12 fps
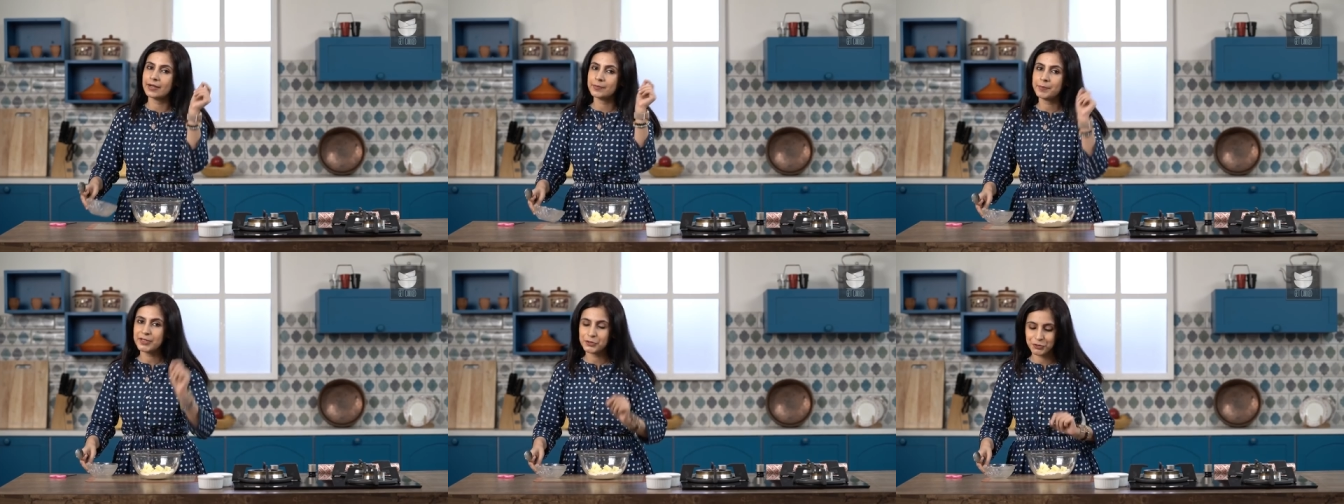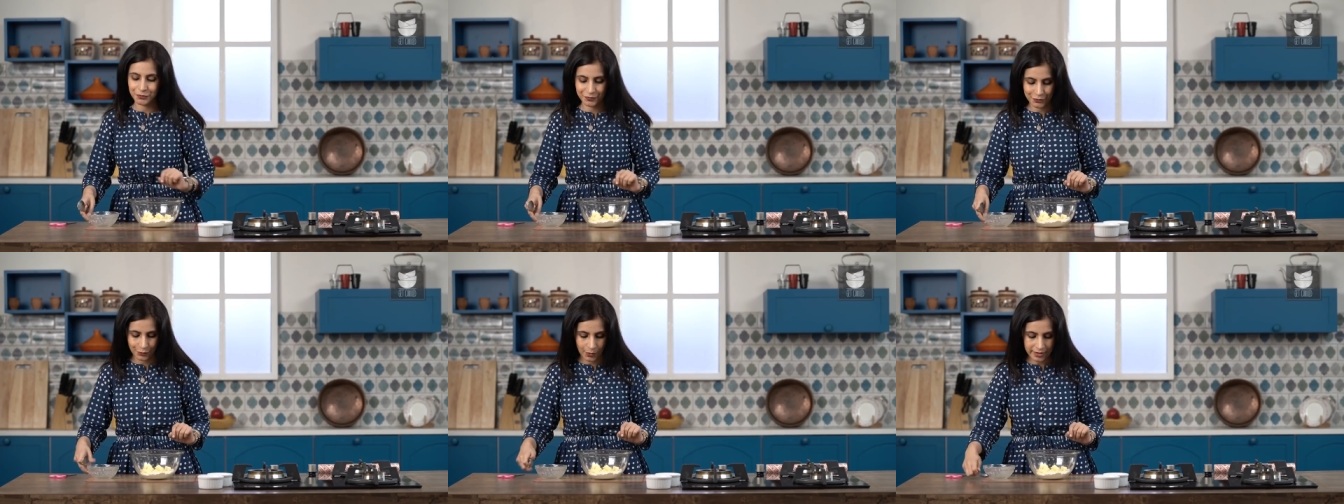add a pinch of
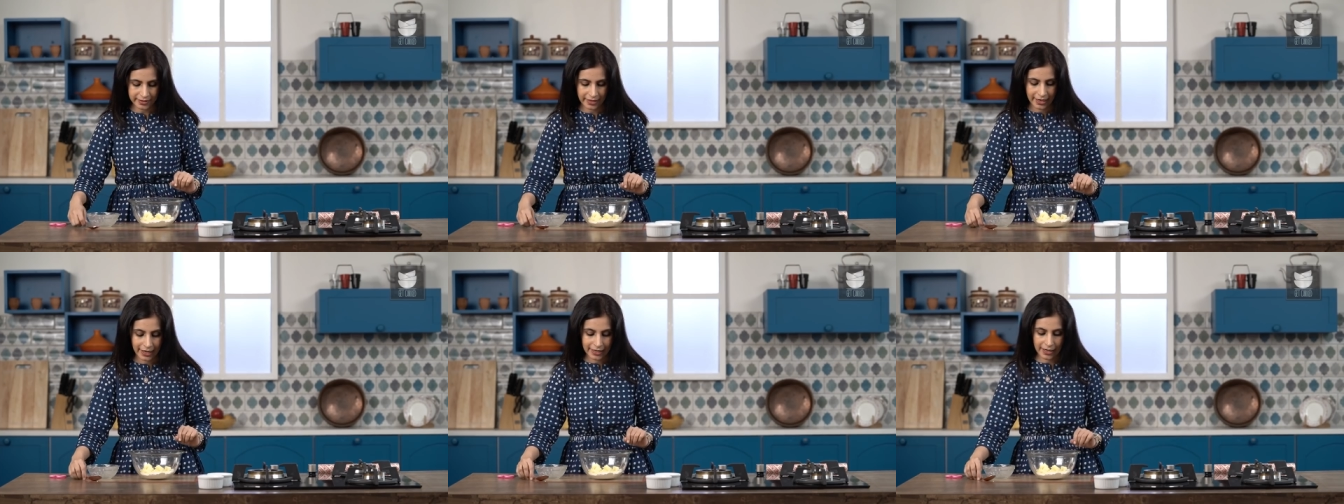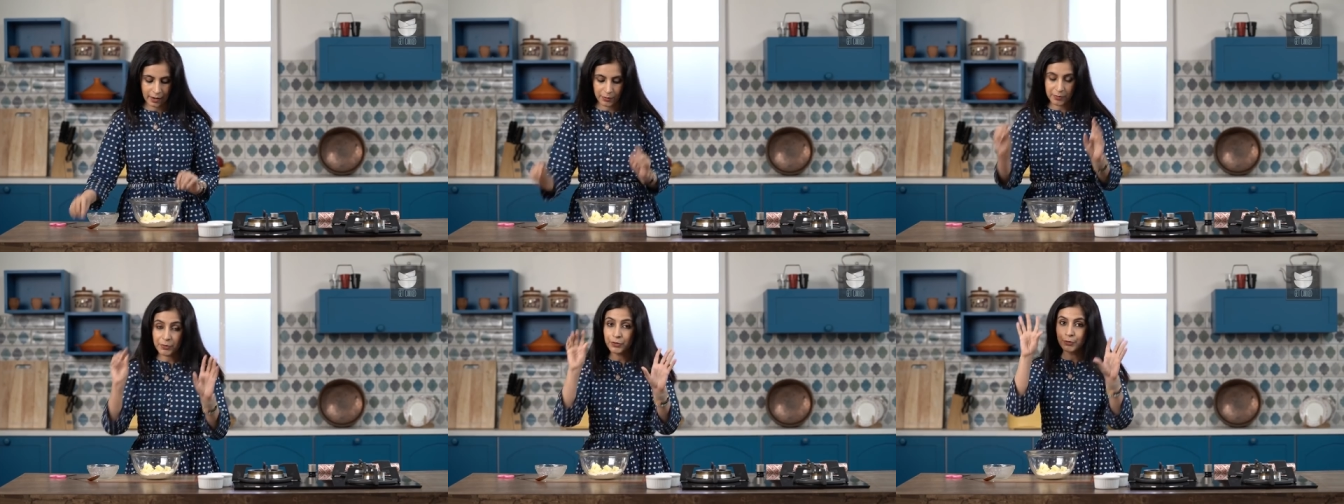salt. Now
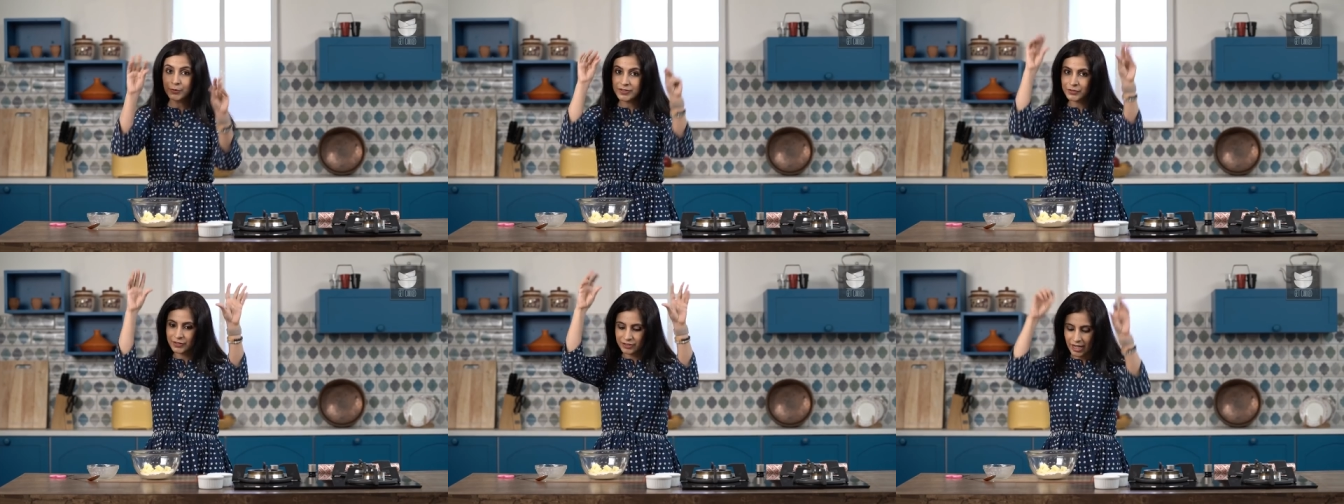what I'm going to do is